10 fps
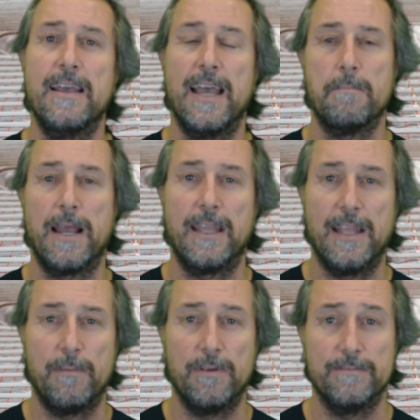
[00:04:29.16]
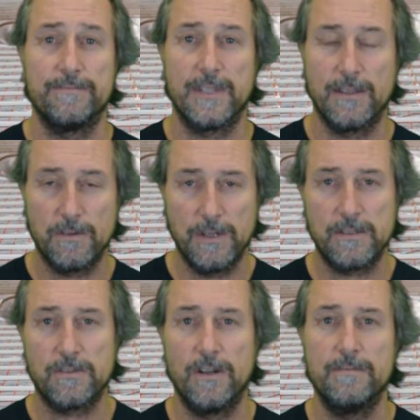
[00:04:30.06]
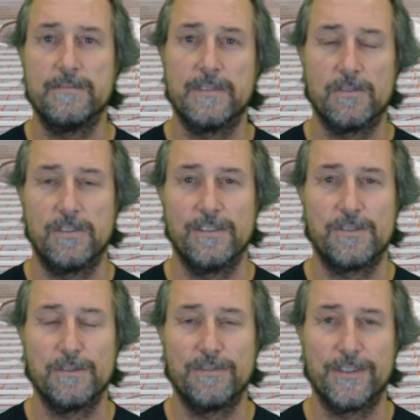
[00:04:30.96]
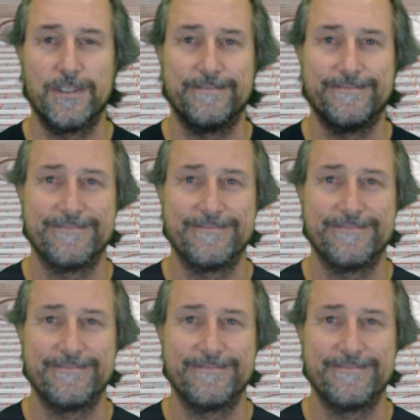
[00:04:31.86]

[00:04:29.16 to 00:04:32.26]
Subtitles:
and make it happen. Until next time, I'll see you on Sealed for Good.